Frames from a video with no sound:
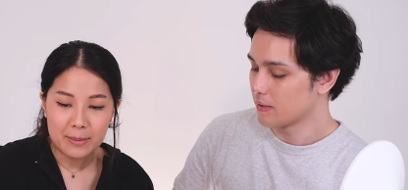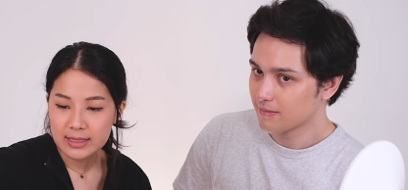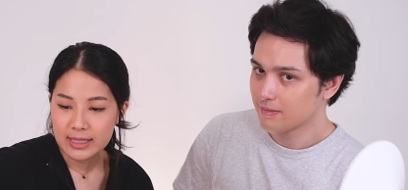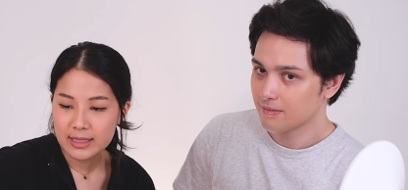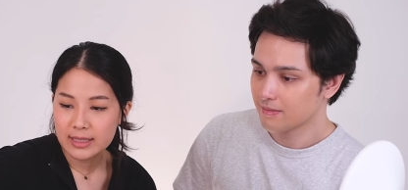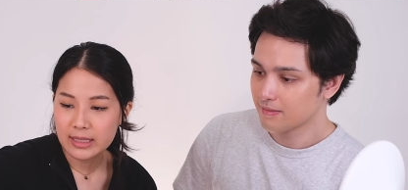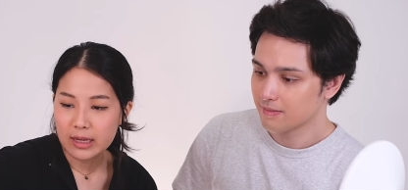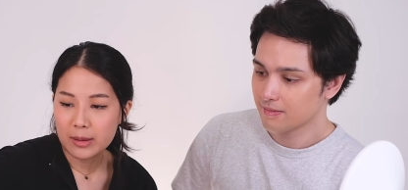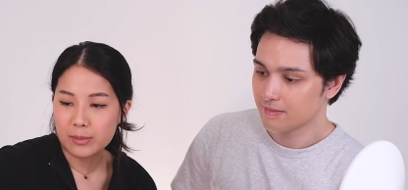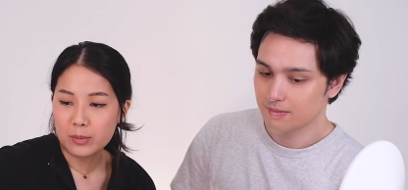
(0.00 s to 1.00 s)
Speaker 1: Since
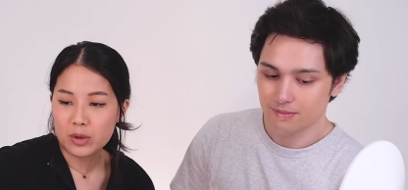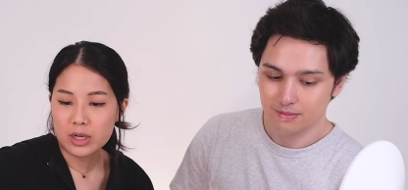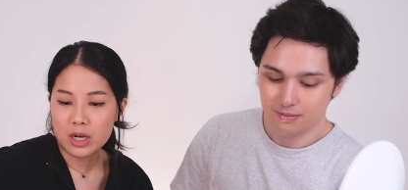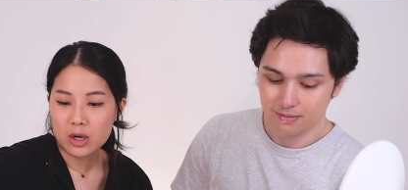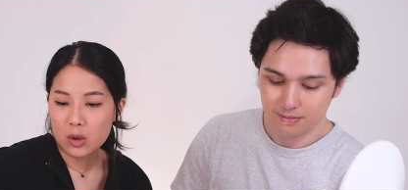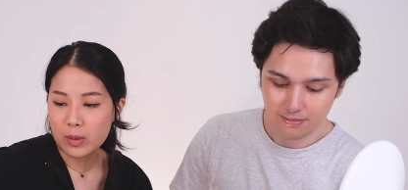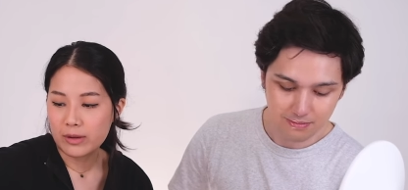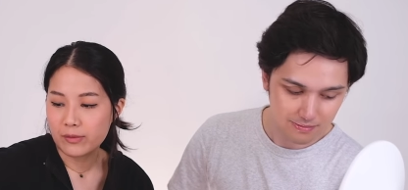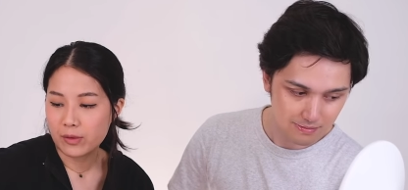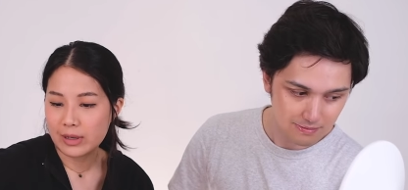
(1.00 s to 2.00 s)
um, we're not
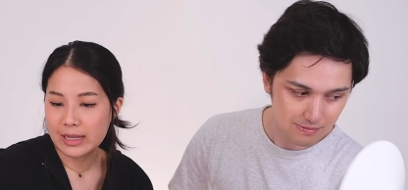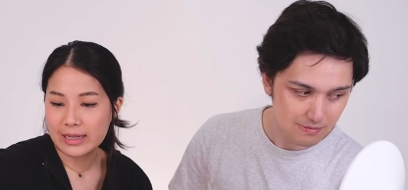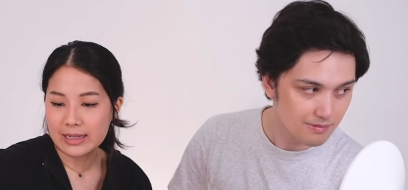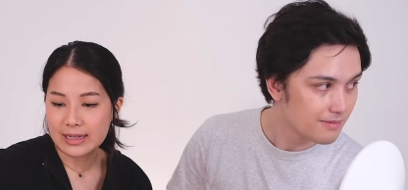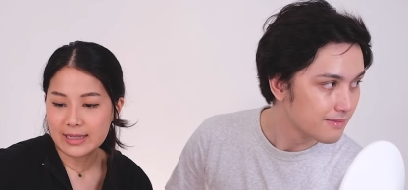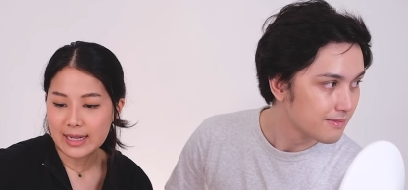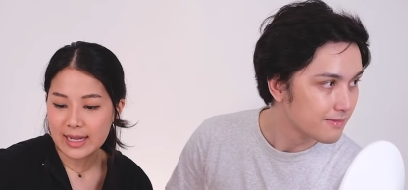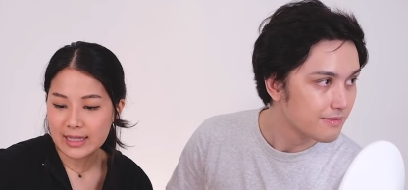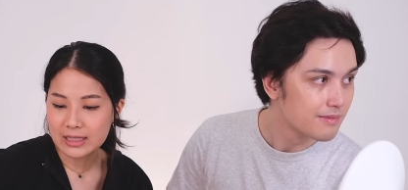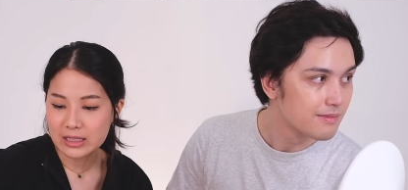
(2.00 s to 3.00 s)
going for like an
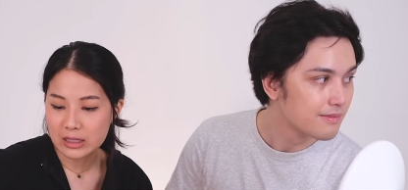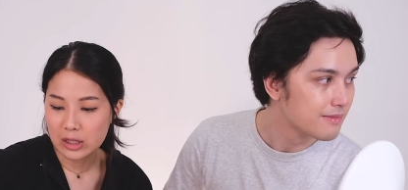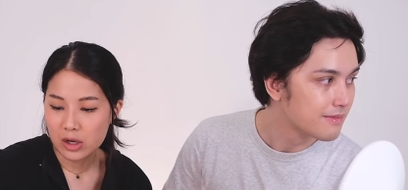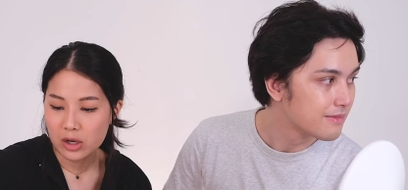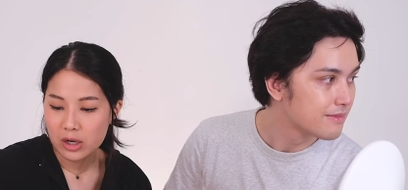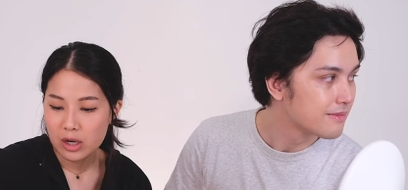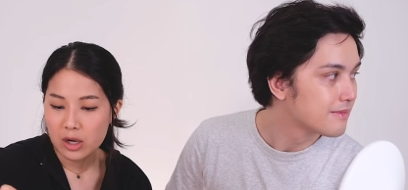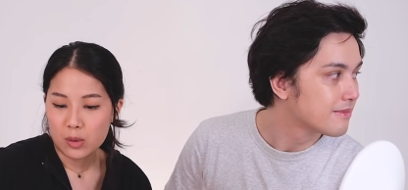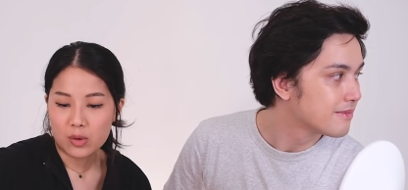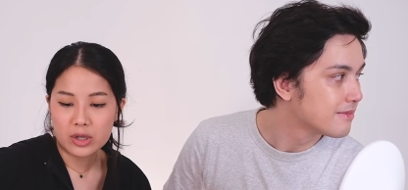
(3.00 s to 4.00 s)
intense look,
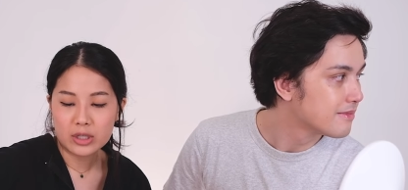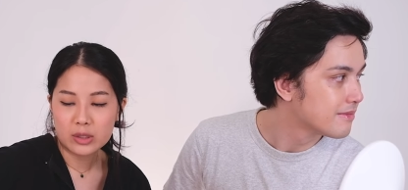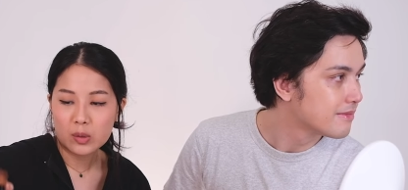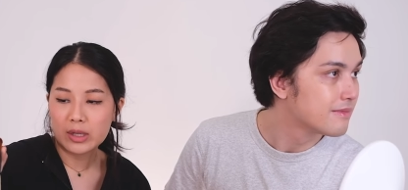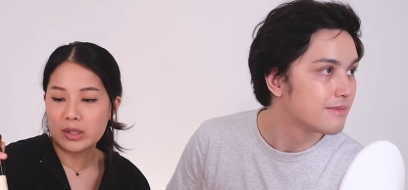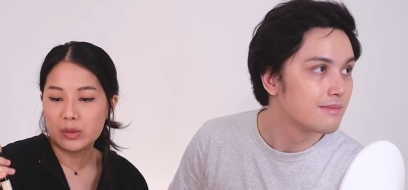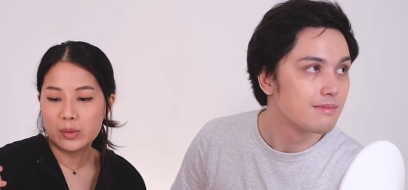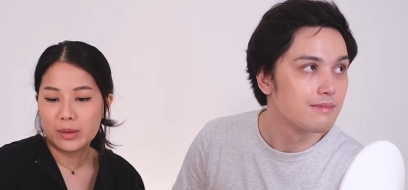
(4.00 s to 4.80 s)
we're just going to